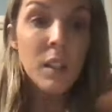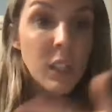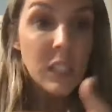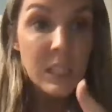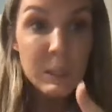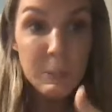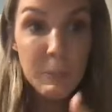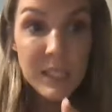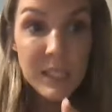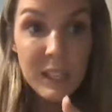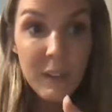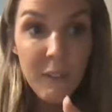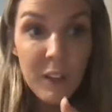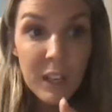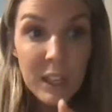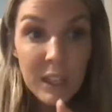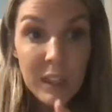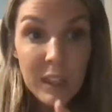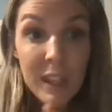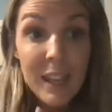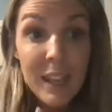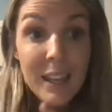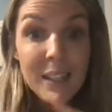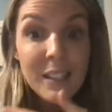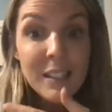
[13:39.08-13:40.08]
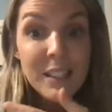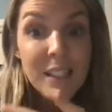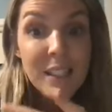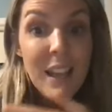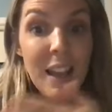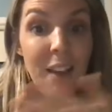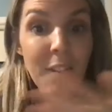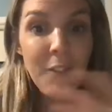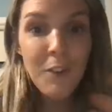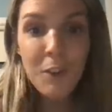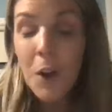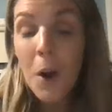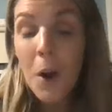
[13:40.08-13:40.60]
specific things.
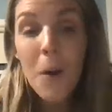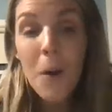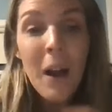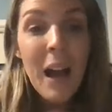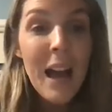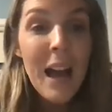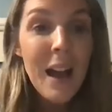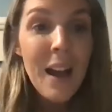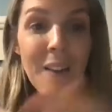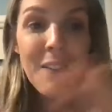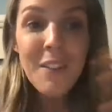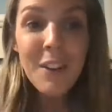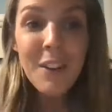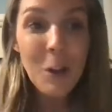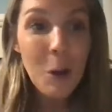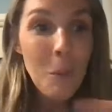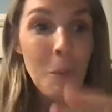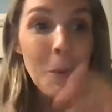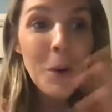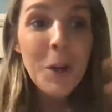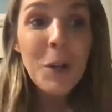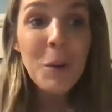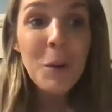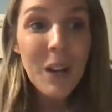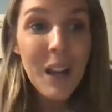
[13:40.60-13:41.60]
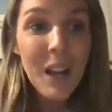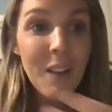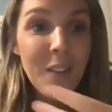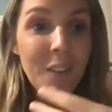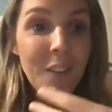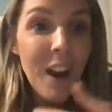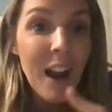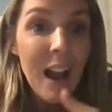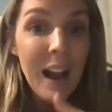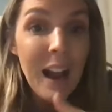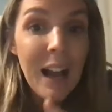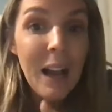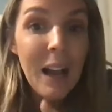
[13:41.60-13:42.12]
If you don't have a notebook or
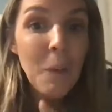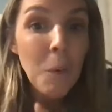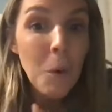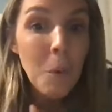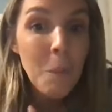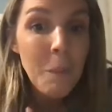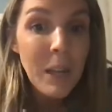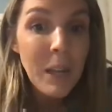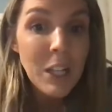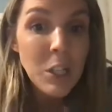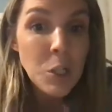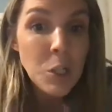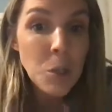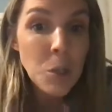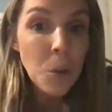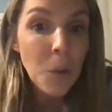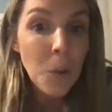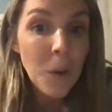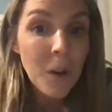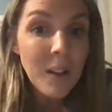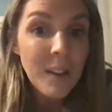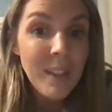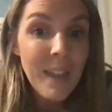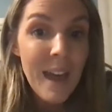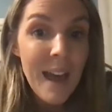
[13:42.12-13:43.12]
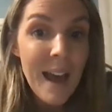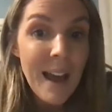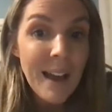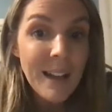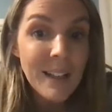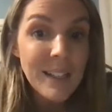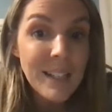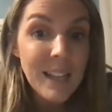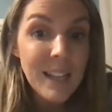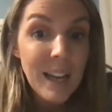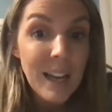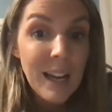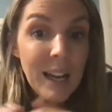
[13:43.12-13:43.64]
whatever, I will make sure
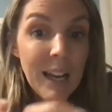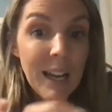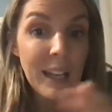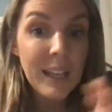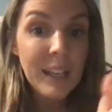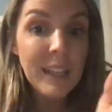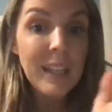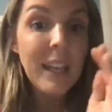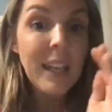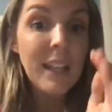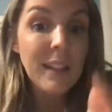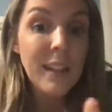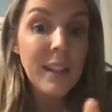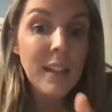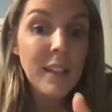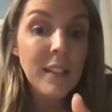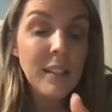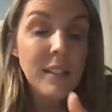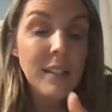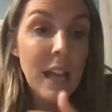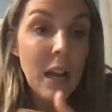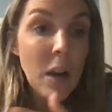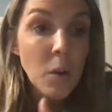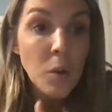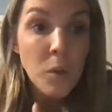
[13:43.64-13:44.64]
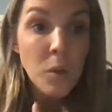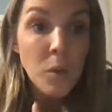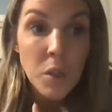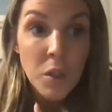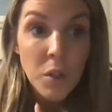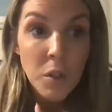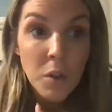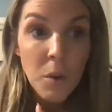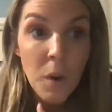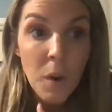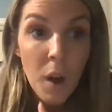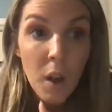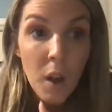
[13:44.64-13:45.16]
that I get this out
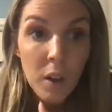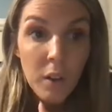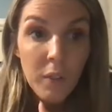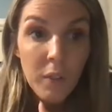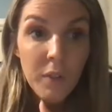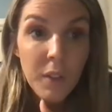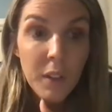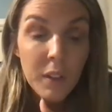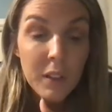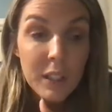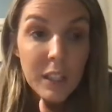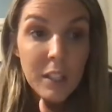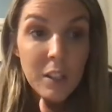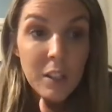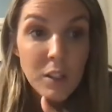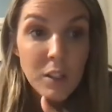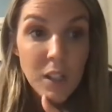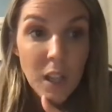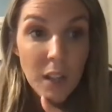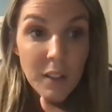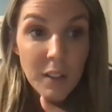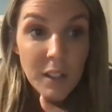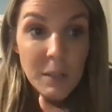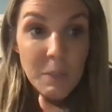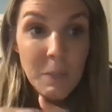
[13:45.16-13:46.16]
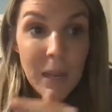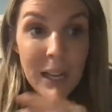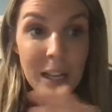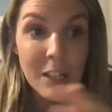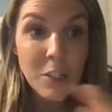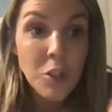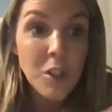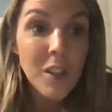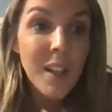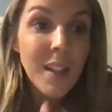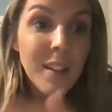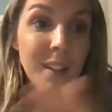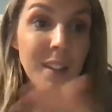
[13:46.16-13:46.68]
to all of the leaders on this
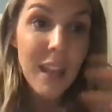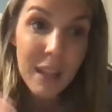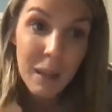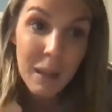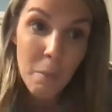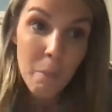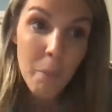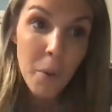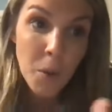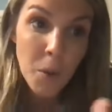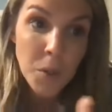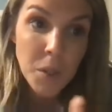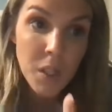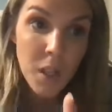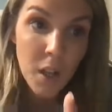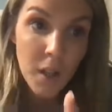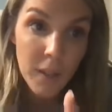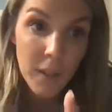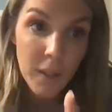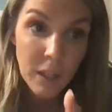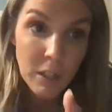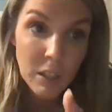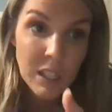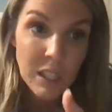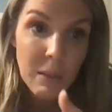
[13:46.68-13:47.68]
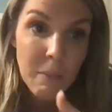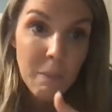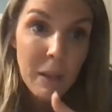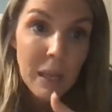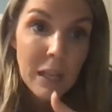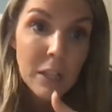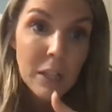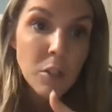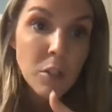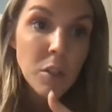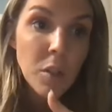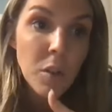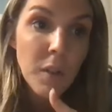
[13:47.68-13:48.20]
page so that they can post it on their team
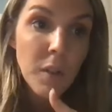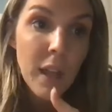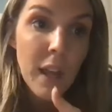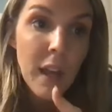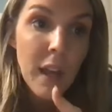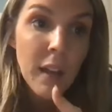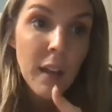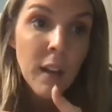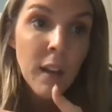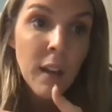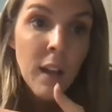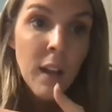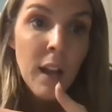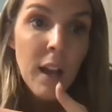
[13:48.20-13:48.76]
page, so that